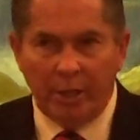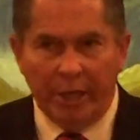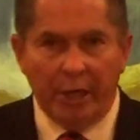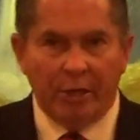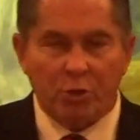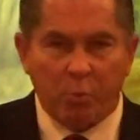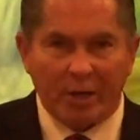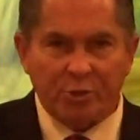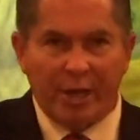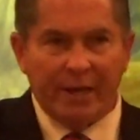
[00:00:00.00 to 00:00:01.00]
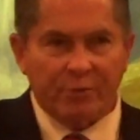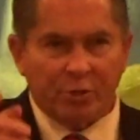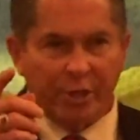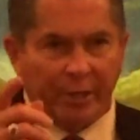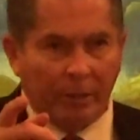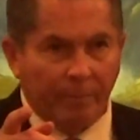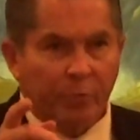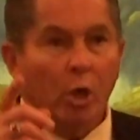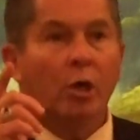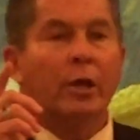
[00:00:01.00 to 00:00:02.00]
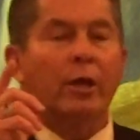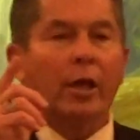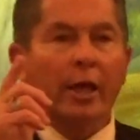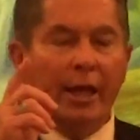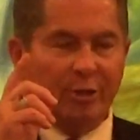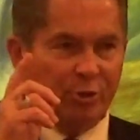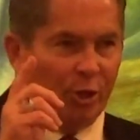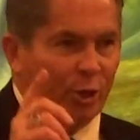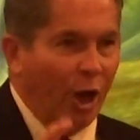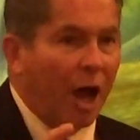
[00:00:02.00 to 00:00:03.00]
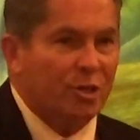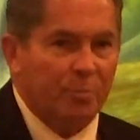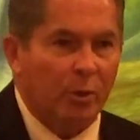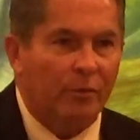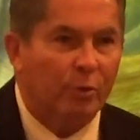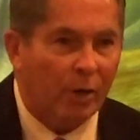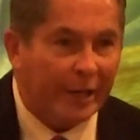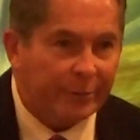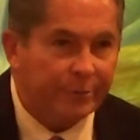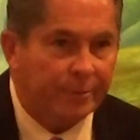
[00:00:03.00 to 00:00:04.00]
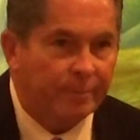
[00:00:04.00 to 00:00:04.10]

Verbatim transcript: Here's what saves the sinner. It's the gospel of Christ.